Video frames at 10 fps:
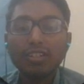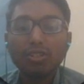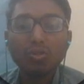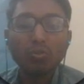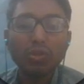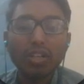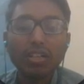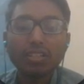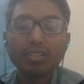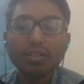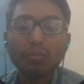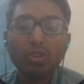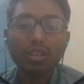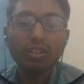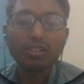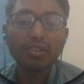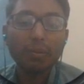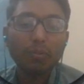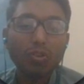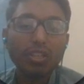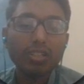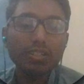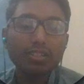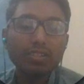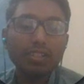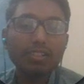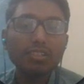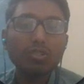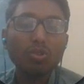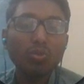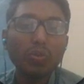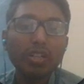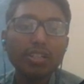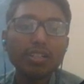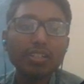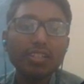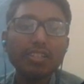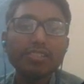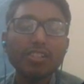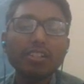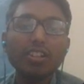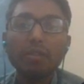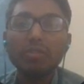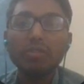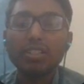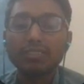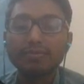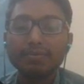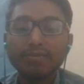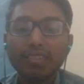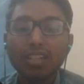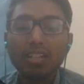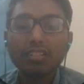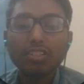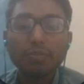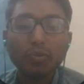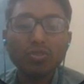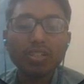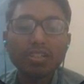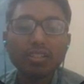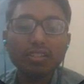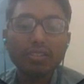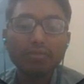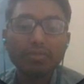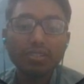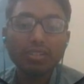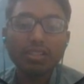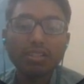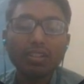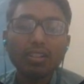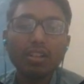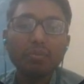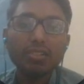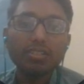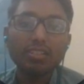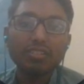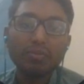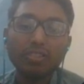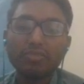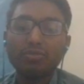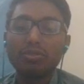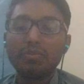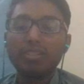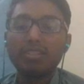to building the model, deploying it, and documenting each and everything. This project have been an amazing experience for me.